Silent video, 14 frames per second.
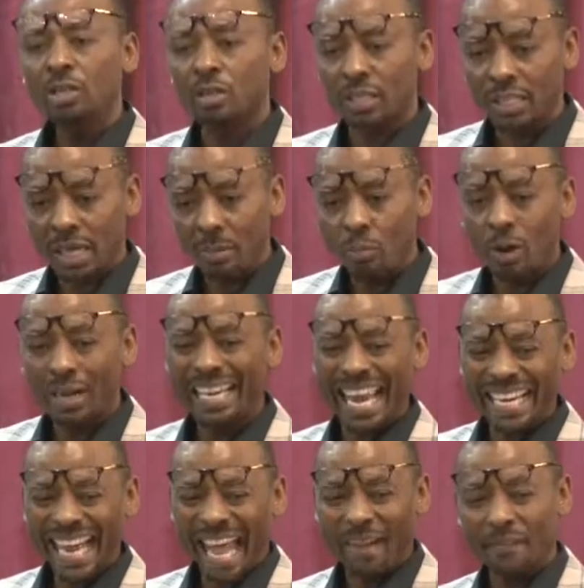to someone
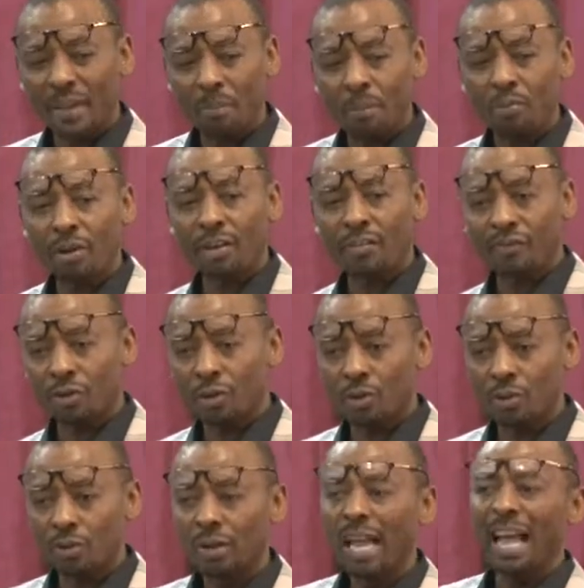and have them pray for
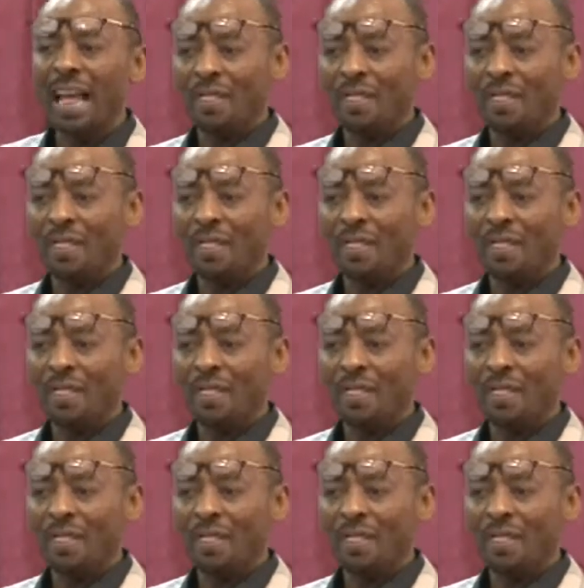you.